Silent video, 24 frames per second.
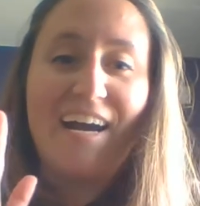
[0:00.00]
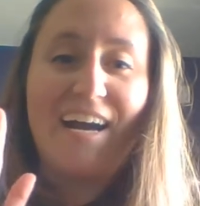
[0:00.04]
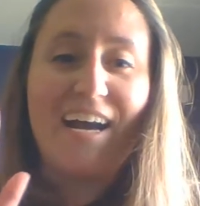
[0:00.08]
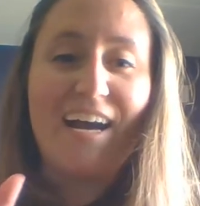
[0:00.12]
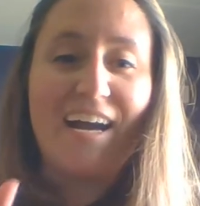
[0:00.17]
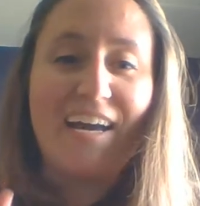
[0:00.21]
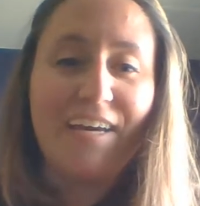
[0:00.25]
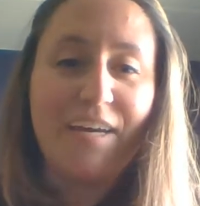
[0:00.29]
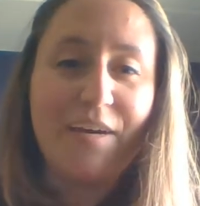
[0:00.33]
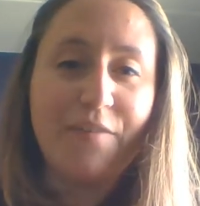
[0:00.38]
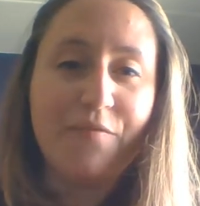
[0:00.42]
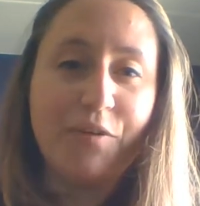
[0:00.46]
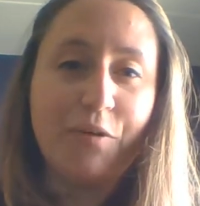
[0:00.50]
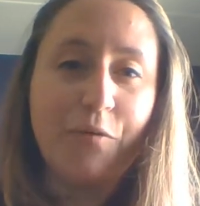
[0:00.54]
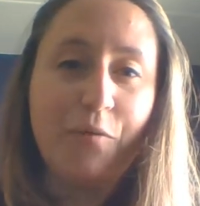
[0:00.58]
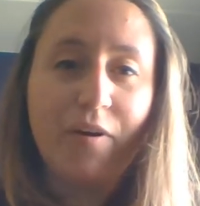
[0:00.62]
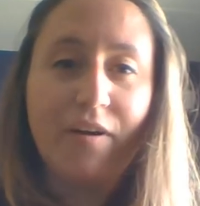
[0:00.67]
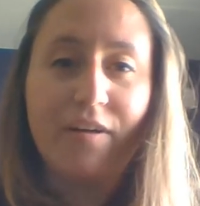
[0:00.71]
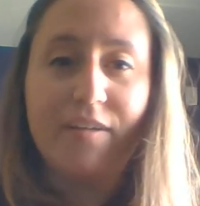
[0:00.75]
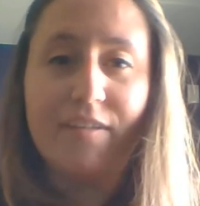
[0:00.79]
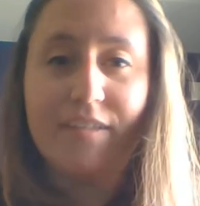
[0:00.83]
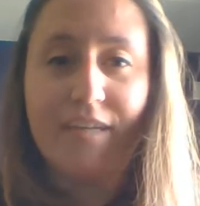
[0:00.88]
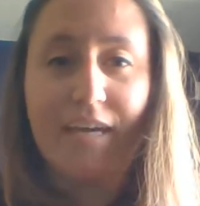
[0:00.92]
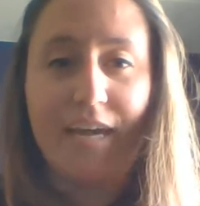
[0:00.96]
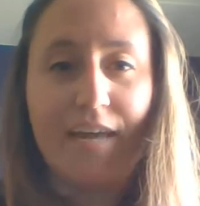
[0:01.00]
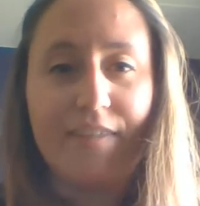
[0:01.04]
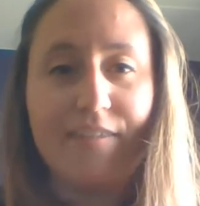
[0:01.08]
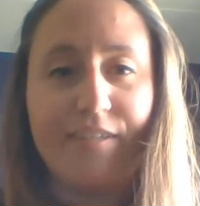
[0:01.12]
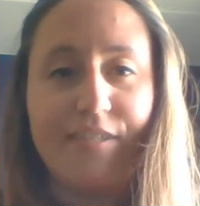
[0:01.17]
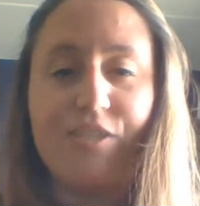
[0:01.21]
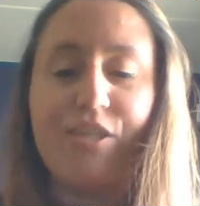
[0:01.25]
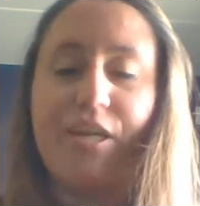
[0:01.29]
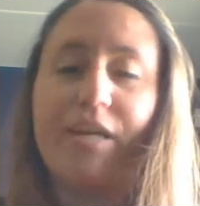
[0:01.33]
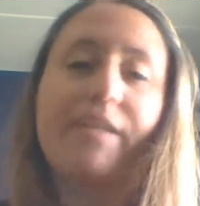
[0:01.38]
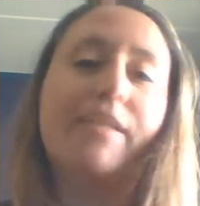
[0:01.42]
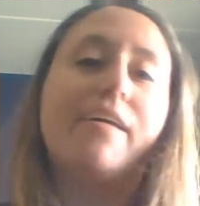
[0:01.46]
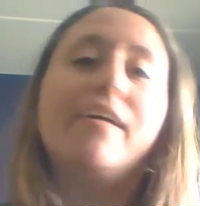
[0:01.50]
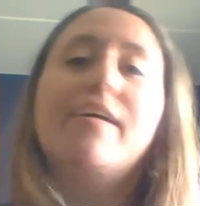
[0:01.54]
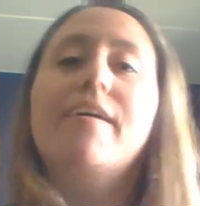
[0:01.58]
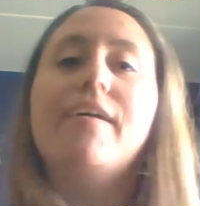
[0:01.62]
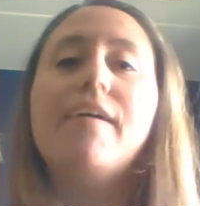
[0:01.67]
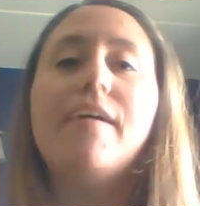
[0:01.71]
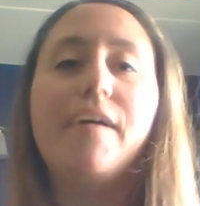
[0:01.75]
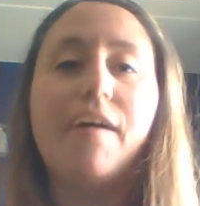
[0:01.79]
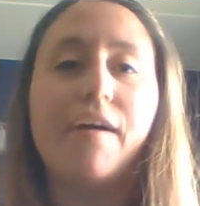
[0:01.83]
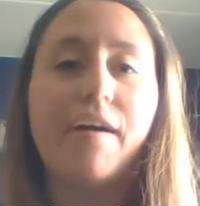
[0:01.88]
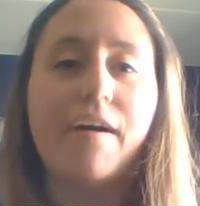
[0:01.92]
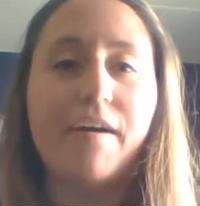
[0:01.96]
Hi everyone, Kathy Janik
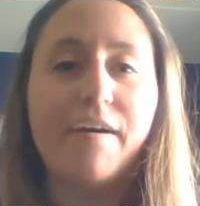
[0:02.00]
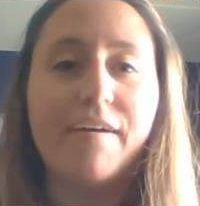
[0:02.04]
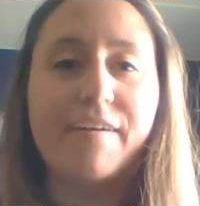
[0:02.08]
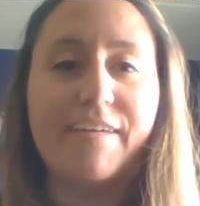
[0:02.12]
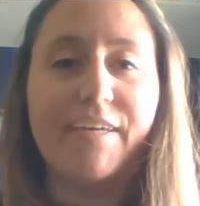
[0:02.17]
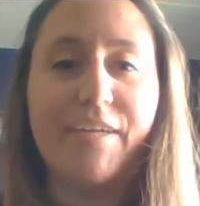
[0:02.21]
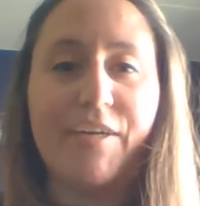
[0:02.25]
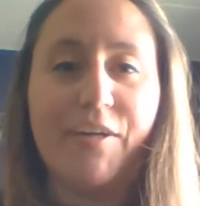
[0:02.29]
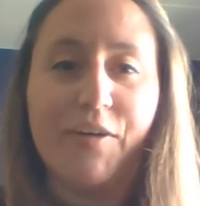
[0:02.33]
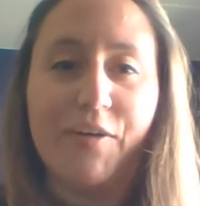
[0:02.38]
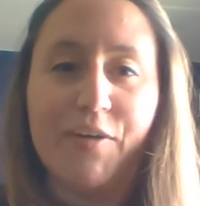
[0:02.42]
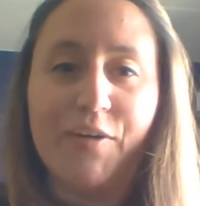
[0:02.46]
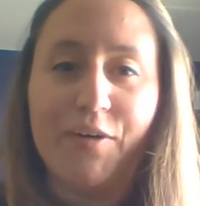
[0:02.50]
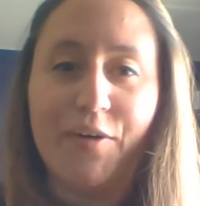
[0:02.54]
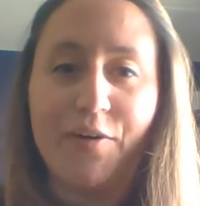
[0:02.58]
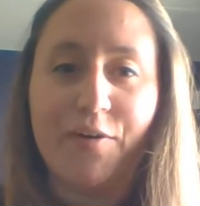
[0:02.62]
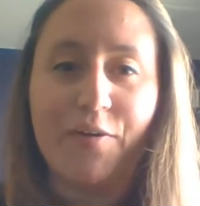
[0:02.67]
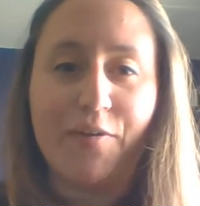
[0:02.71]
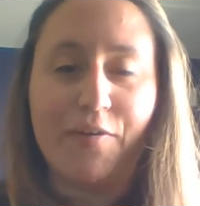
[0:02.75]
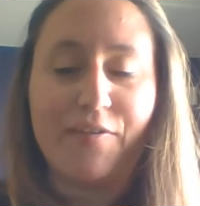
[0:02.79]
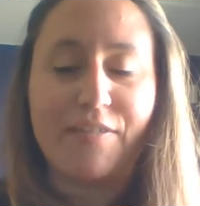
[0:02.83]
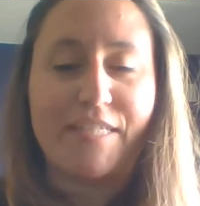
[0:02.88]
here,